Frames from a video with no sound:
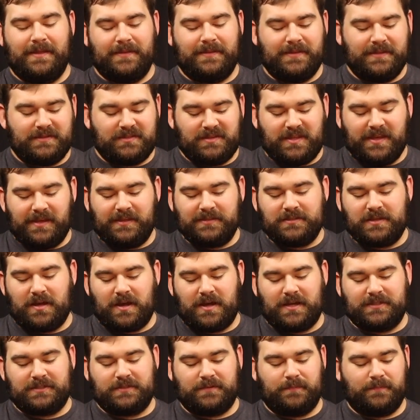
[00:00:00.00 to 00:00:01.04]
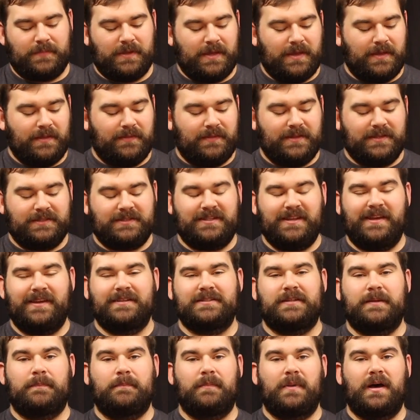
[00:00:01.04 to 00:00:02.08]
This thing is awesome. This thing
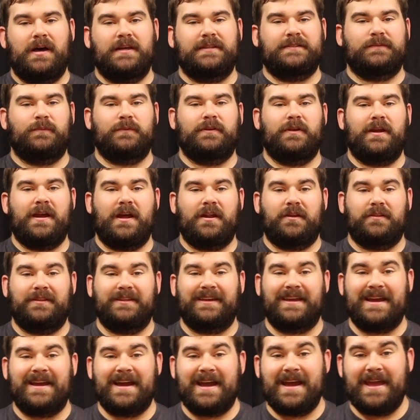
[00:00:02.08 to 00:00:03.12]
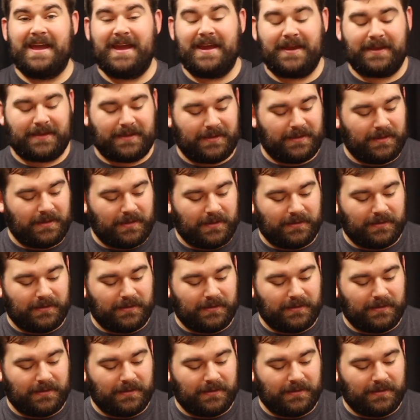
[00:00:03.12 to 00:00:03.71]
is a must when you're out on the kayak,